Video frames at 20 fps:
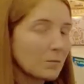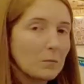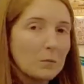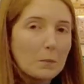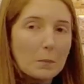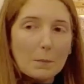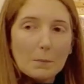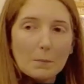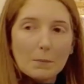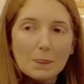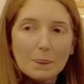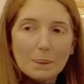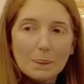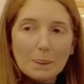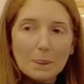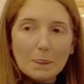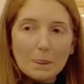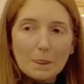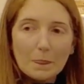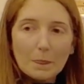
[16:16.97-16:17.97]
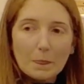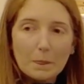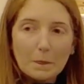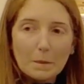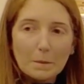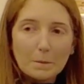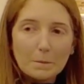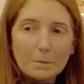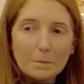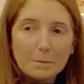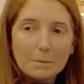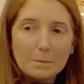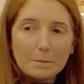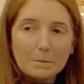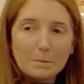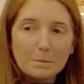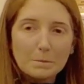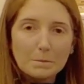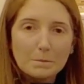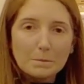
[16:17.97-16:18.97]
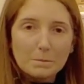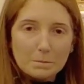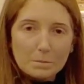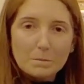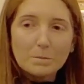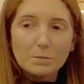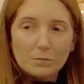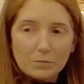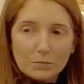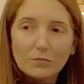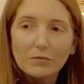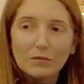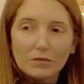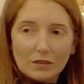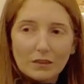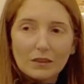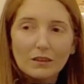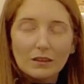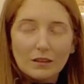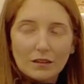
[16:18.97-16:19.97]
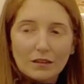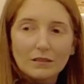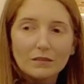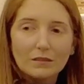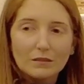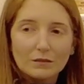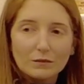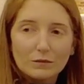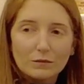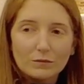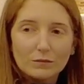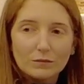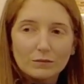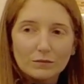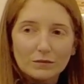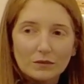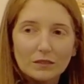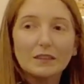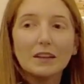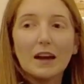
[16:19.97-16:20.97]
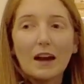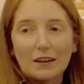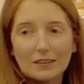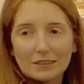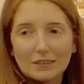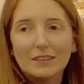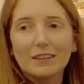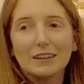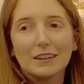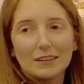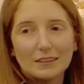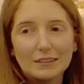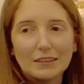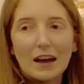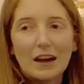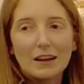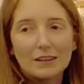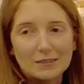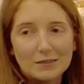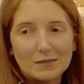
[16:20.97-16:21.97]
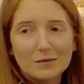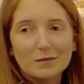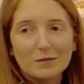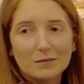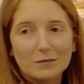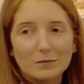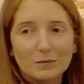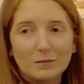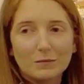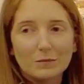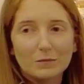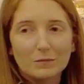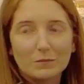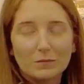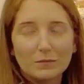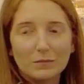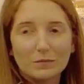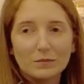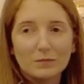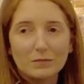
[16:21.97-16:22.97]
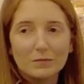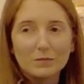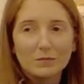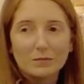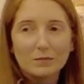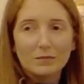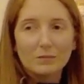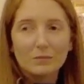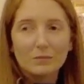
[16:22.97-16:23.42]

you know, you can cope with pain in a one hit cycle, but what I'm thinking is when I